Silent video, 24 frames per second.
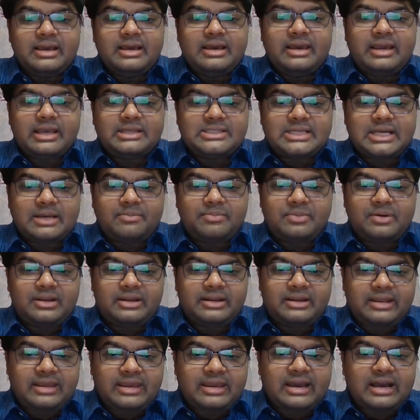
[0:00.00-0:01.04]
Example
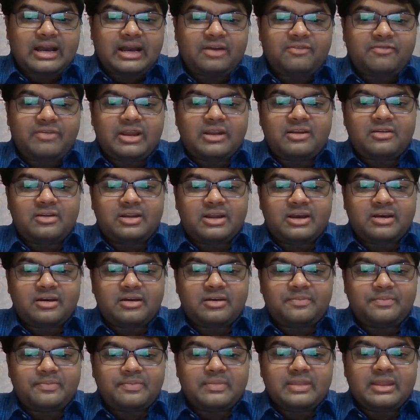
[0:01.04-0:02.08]
T-half and
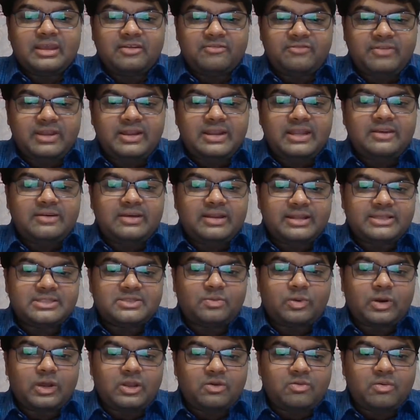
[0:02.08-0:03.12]
VD, that is
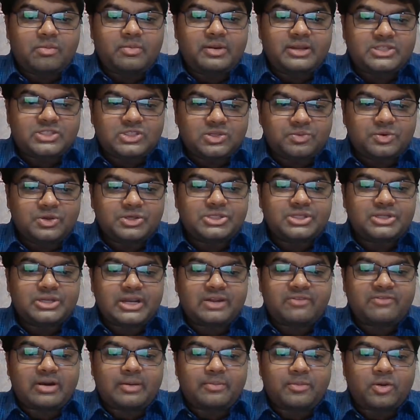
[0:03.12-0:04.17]
volume distribution,
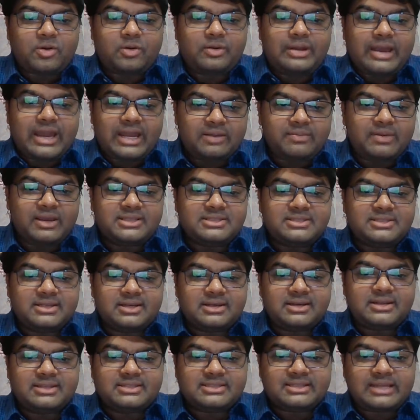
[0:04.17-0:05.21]
and
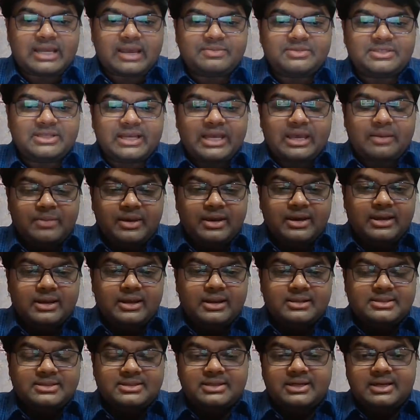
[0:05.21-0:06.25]
pharmacodynamics describes the
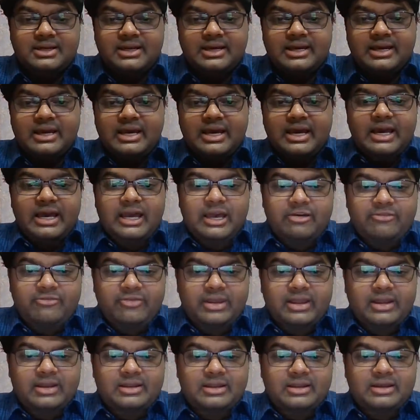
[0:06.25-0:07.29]
chemicals
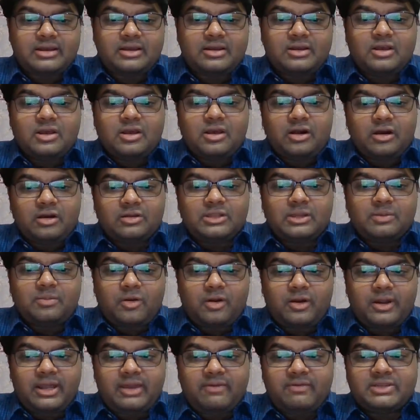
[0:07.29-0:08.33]
effect on the
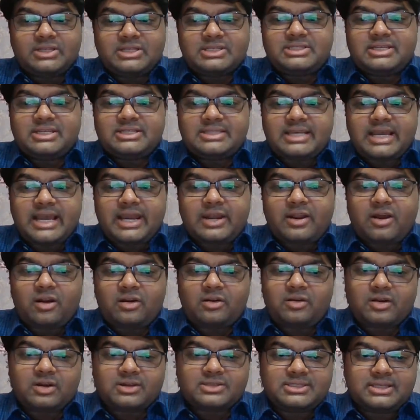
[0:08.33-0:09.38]
body, which is desired or
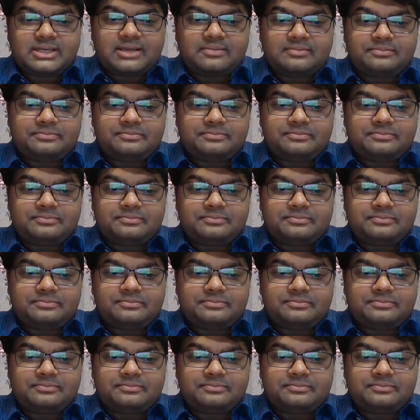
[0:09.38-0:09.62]
toxic.